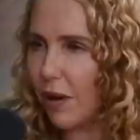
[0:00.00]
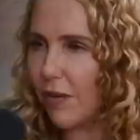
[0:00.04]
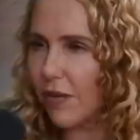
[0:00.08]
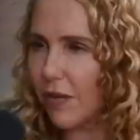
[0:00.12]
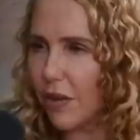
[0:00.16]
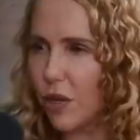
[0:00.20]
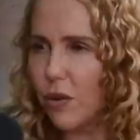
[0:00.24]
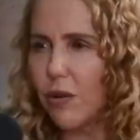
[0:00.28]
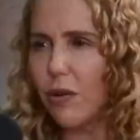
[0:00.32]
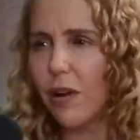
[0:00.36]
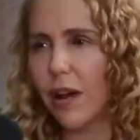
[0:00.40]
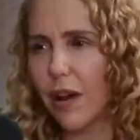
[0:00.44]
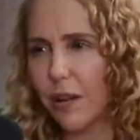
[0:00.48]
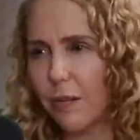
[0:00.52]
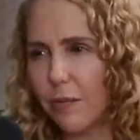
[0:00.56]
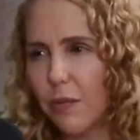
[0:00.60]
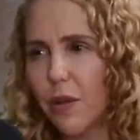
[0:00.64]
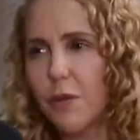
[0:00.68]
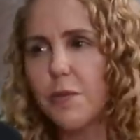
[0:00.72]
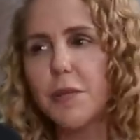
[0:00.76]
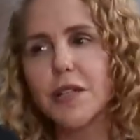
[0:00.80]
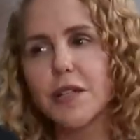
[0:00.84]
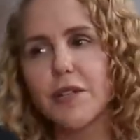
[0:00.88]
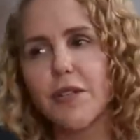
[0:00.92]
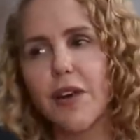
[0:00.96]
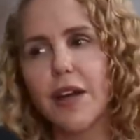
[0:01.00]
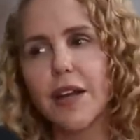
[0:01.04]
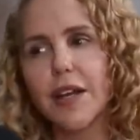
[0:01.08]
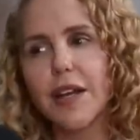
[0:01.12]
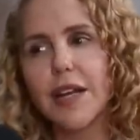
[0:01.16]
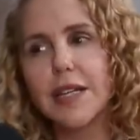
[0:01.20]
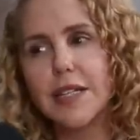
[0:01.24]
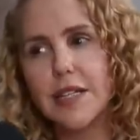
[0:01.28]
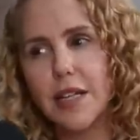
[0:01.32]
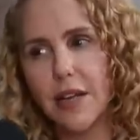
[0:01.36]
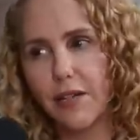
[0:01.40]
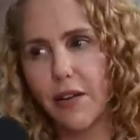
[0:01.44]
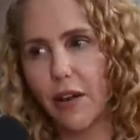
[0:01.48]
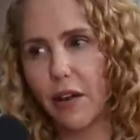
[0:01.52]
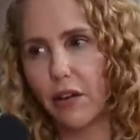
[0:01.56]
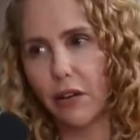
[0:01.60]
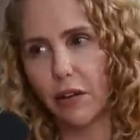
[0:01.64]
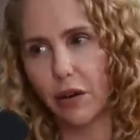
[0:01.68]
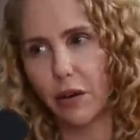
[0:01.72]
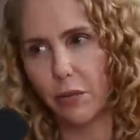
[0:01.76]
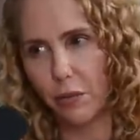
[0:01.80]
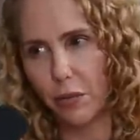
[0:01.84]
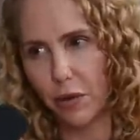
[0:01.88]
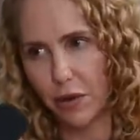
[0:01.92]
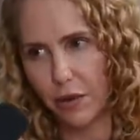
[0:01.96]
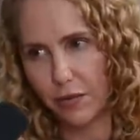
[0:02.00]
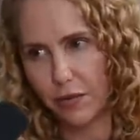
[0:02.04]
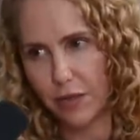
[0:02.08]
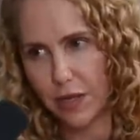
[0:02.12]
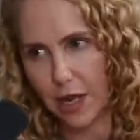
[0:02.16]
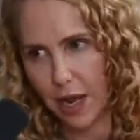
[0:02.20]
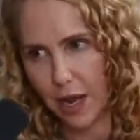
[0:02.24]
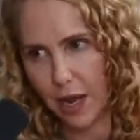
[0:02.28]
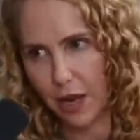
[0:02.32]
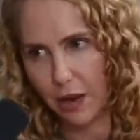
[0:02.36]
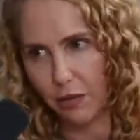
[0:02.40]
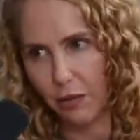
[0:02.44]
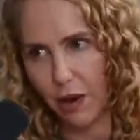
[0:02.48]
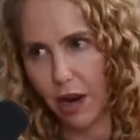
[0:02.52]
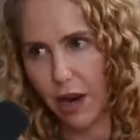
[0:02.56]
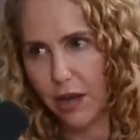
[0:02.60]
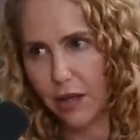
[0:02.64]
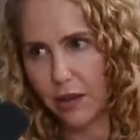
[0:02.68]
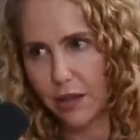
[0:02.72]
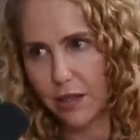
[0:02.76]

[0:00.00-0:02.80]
have you had you must have had an idea of how long it would take, right?